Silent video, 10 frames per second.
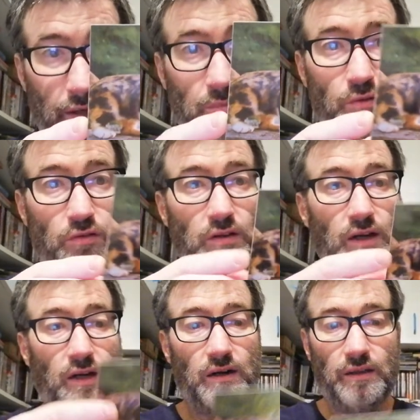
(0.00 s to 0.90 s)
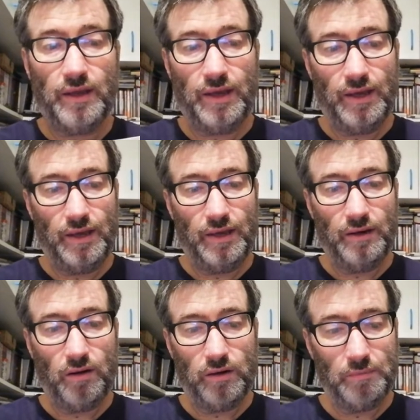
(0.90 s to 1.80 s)
cat postcard
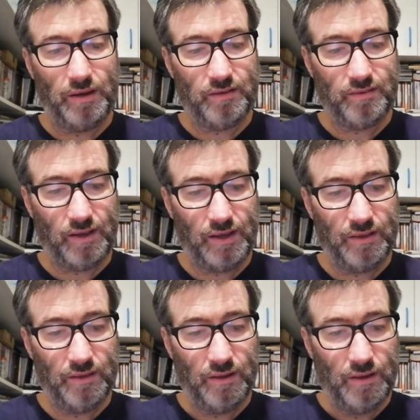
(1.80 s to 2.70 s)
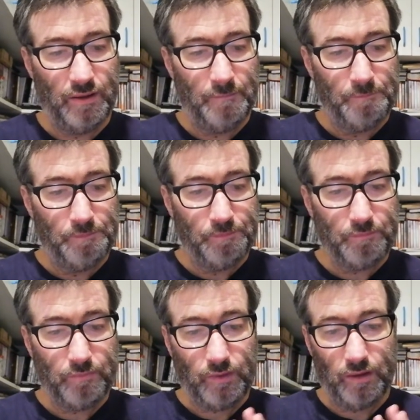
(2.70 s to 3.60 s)
and on the backside
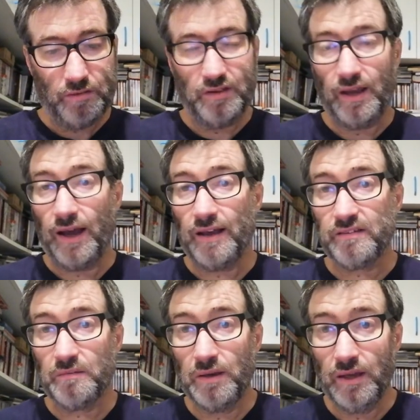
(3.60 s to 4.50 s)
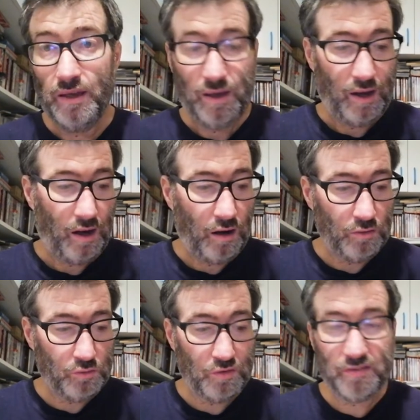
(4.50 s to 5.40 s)
she asked me
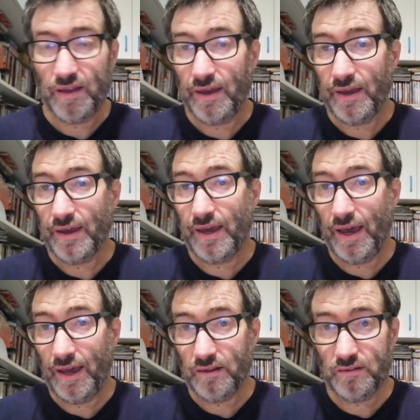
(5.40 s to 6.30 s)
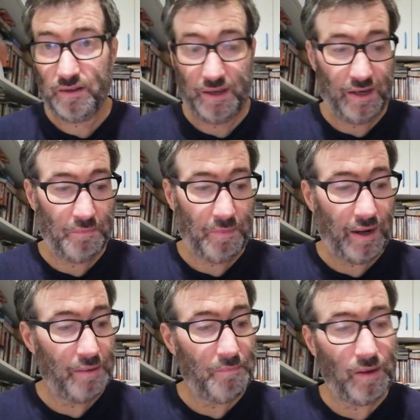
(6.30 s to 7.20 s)
how to say cat in
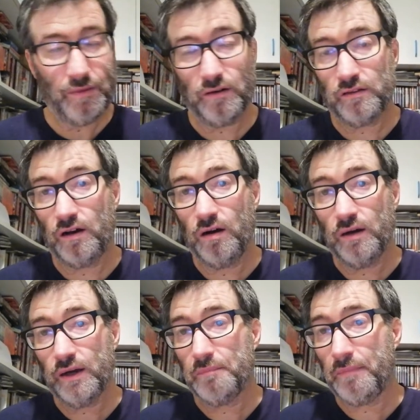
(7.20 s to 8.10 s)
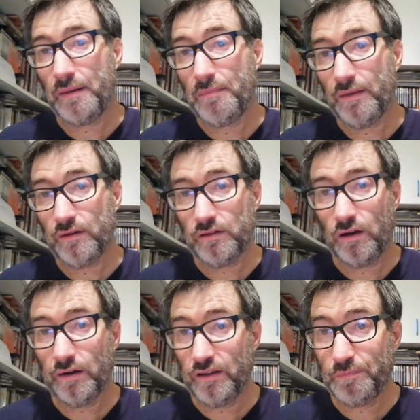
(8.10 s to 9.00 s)
my mother tongue my mother
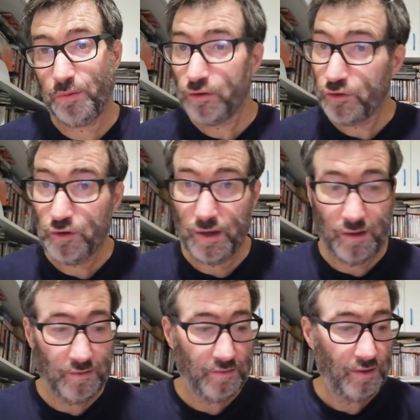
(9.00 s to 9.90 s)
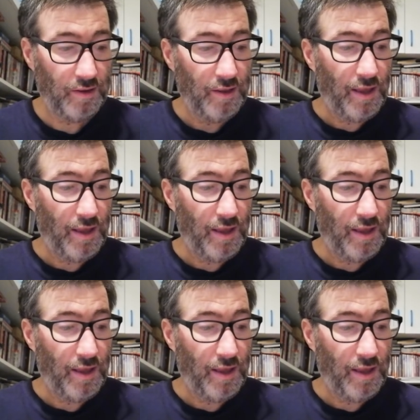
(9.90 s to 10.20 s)
tongue is portuguese